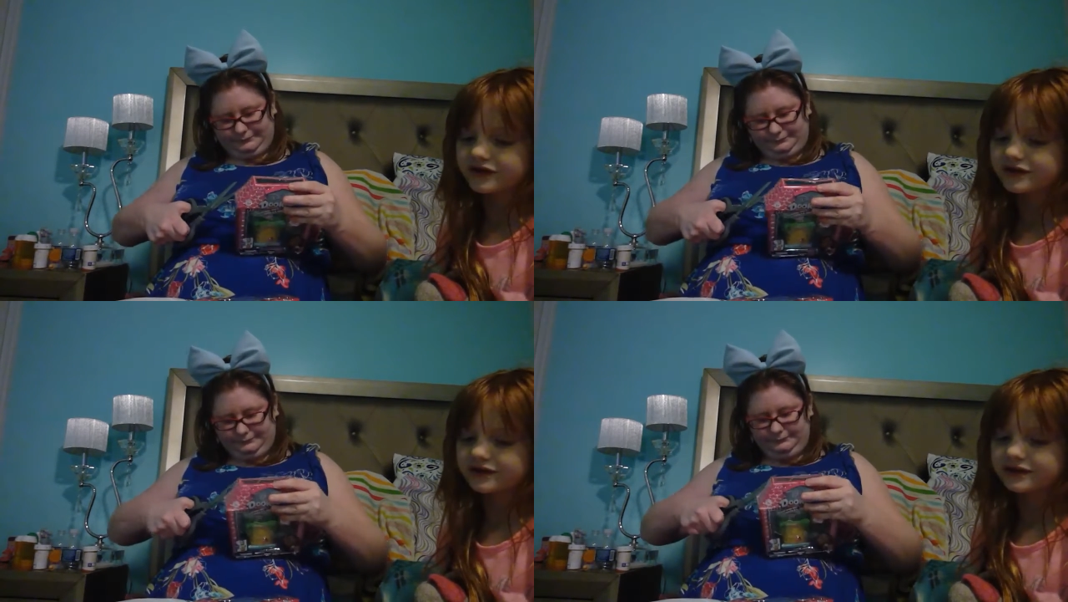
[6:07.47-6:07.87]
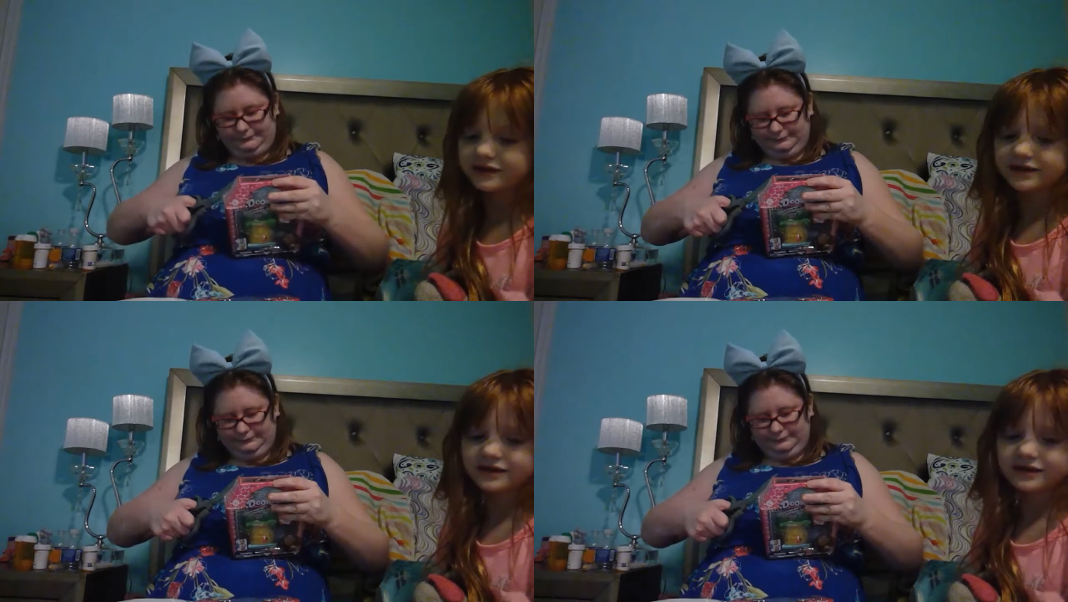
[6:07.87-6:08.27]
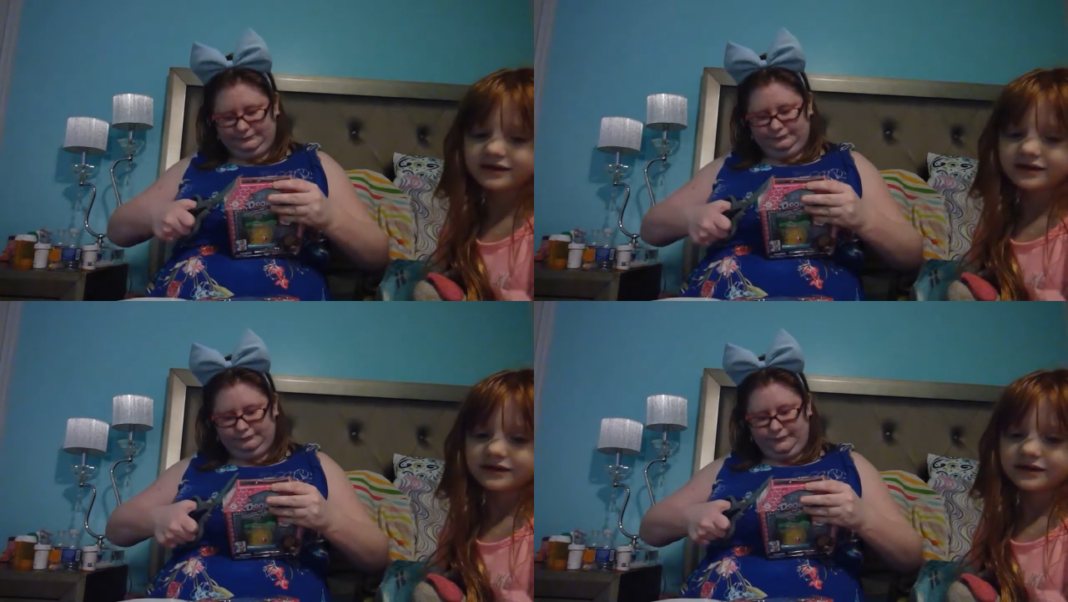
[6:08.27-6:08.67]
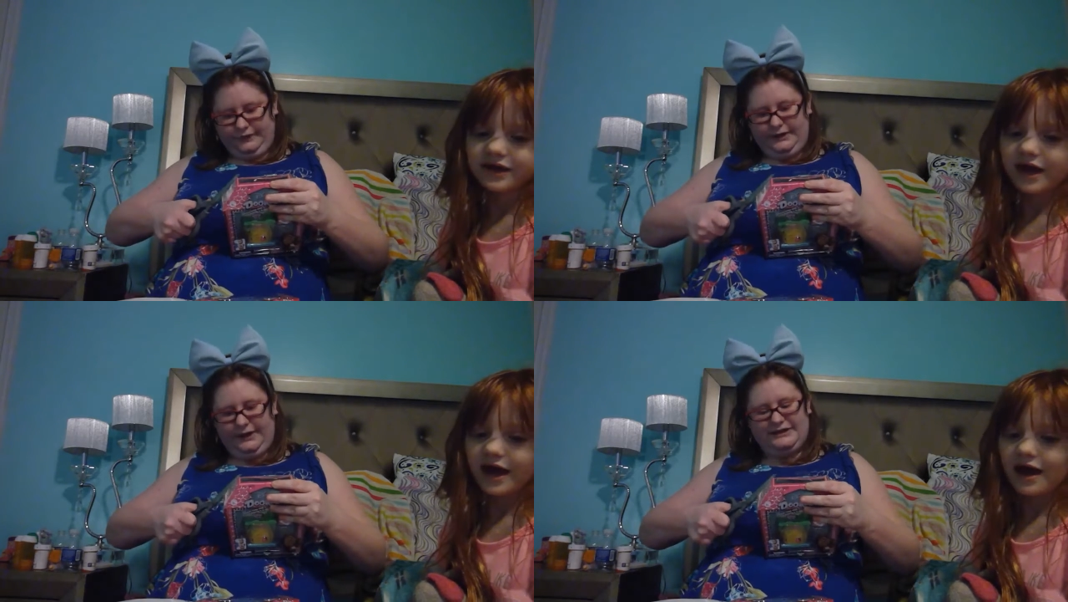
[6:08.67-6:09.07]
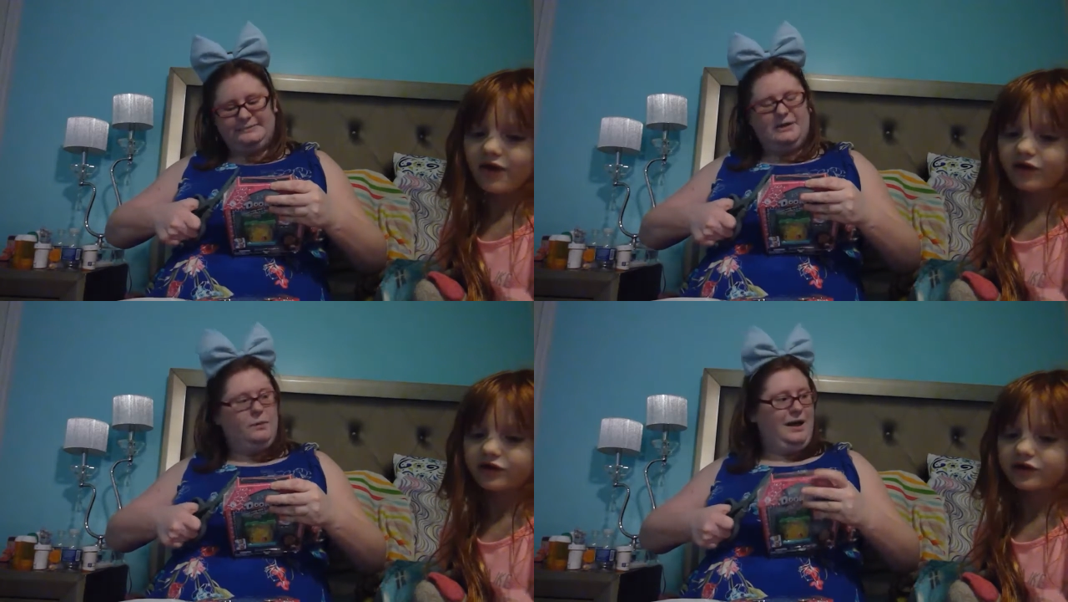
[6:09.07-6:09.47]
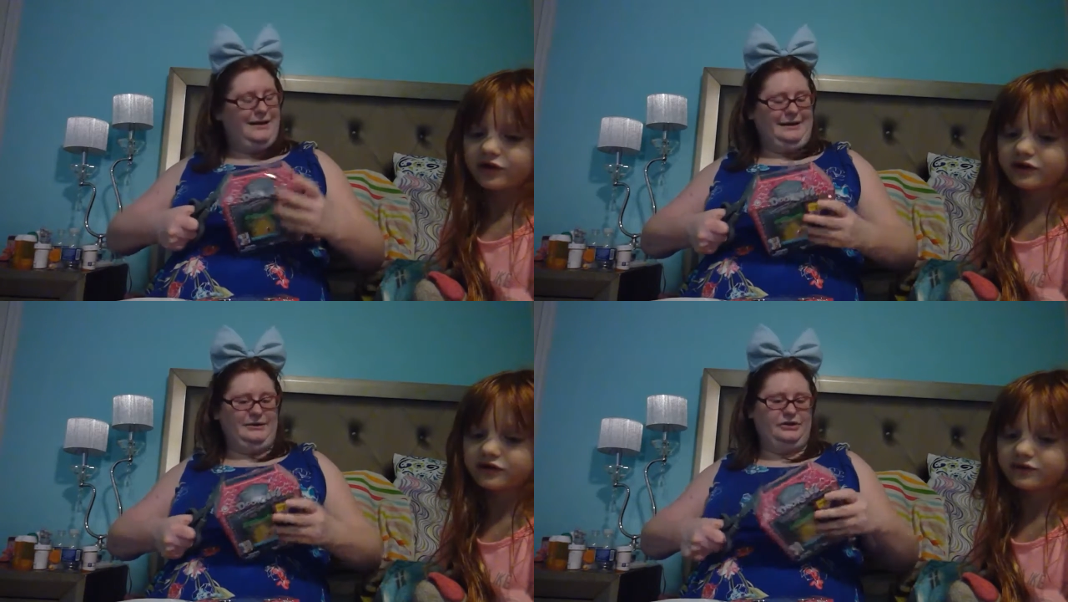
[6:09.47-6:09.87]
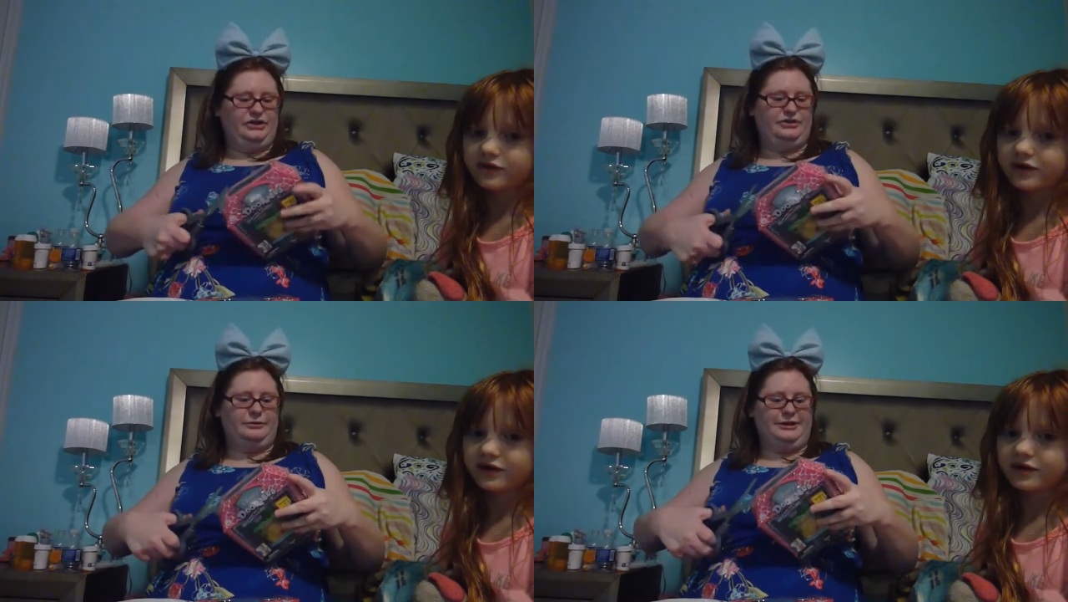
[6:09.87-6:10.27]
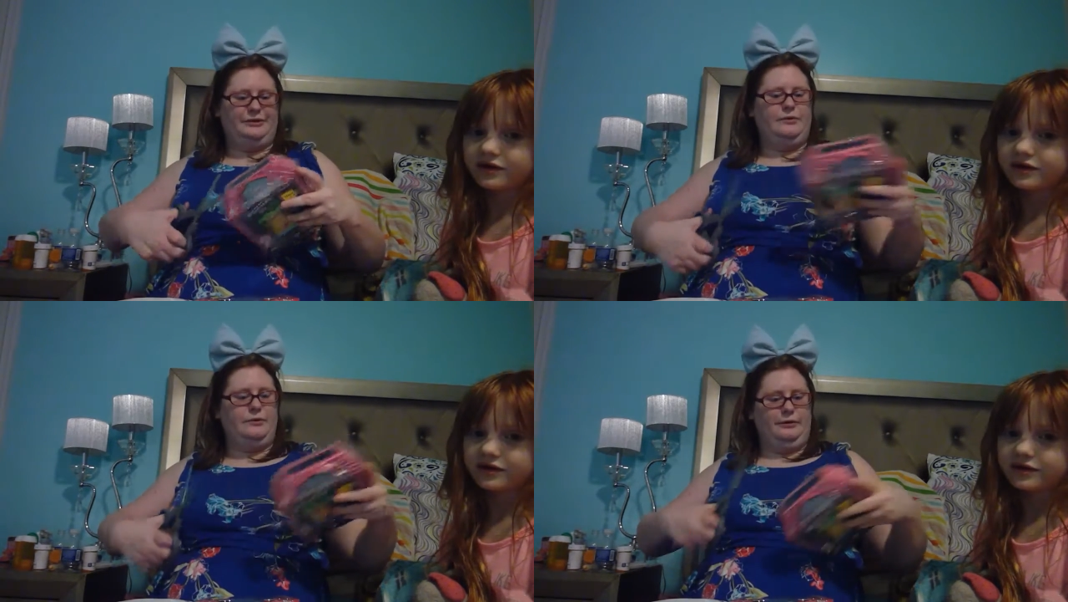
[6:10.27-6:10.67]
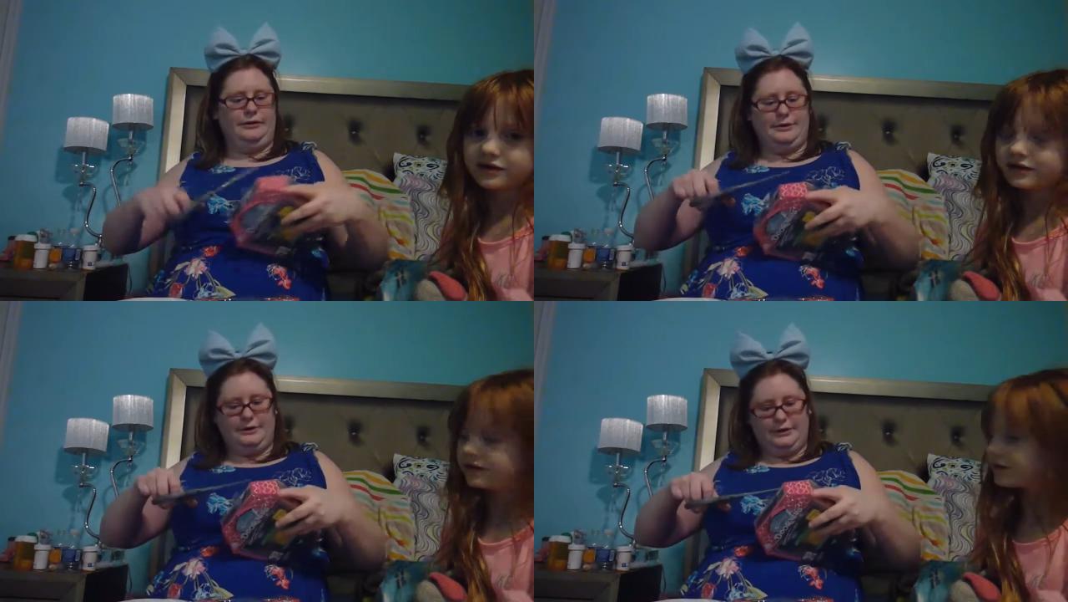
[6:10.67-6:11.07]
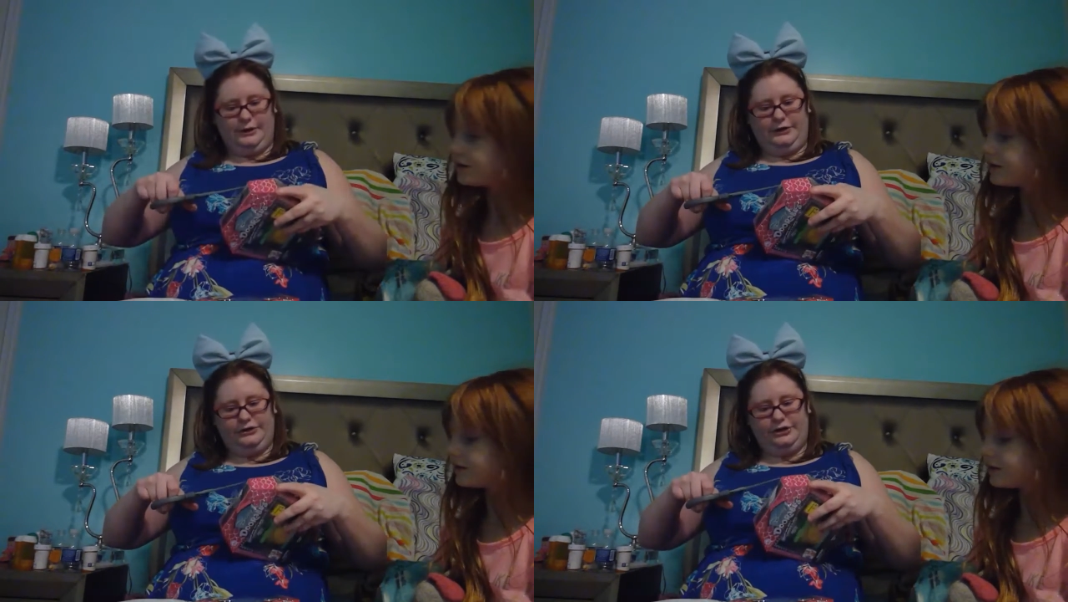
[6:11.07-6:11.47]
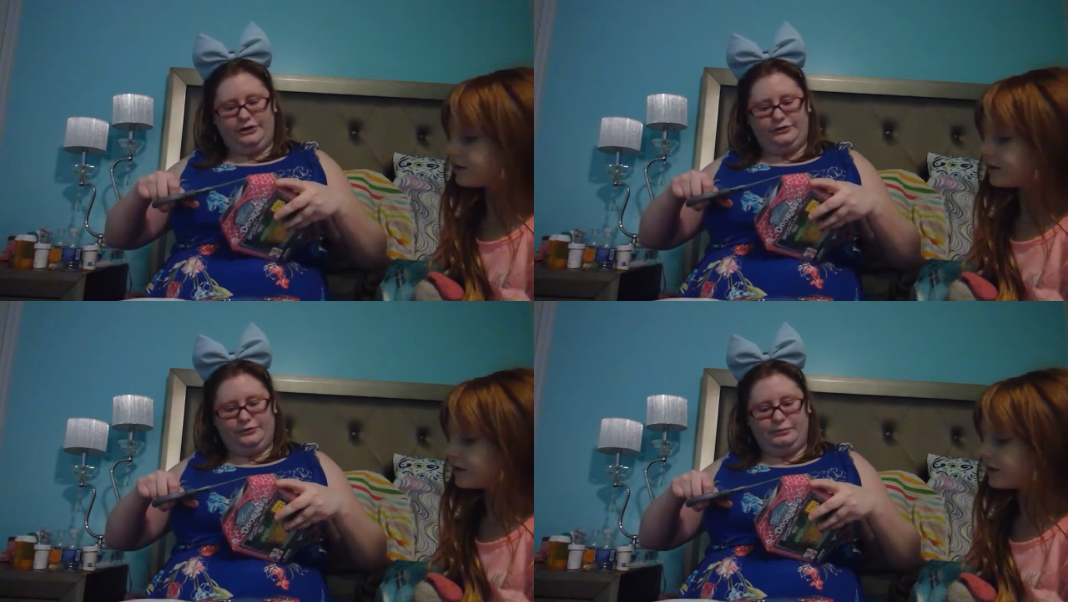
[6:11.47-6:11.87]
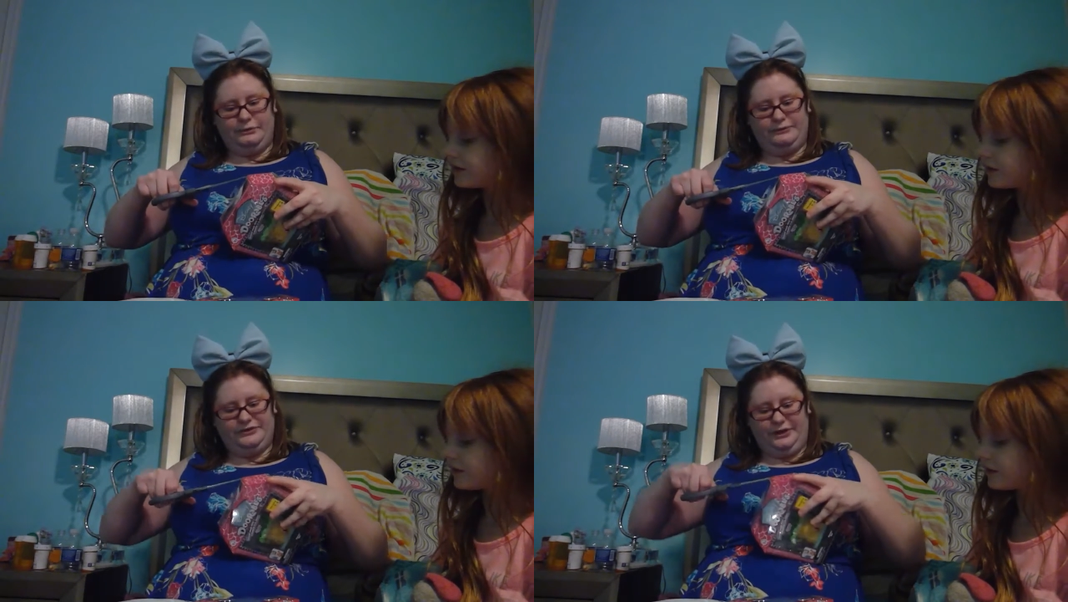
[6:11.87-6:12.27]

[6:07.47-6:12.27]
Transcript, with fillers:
Speaker 1: just the It's Moana. She's really cool. She controls